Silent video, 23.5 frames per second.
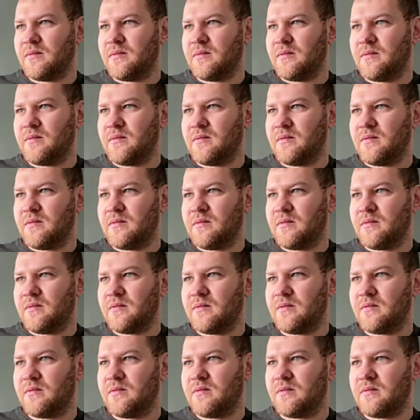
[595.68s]

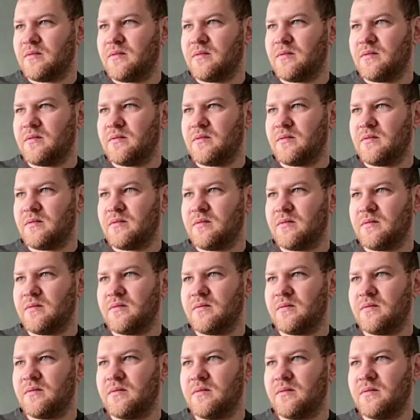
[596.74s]

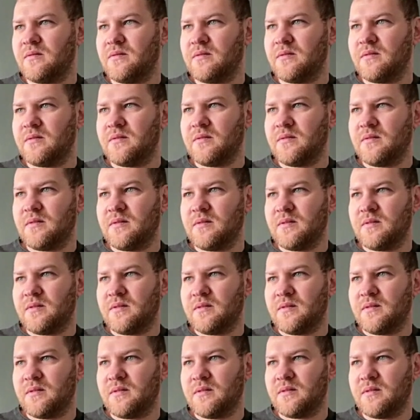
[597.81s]

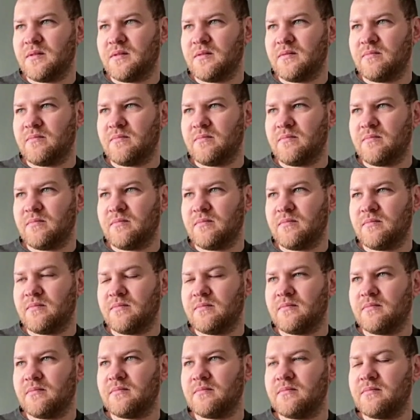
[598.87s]
No words are spoken by the person on screen.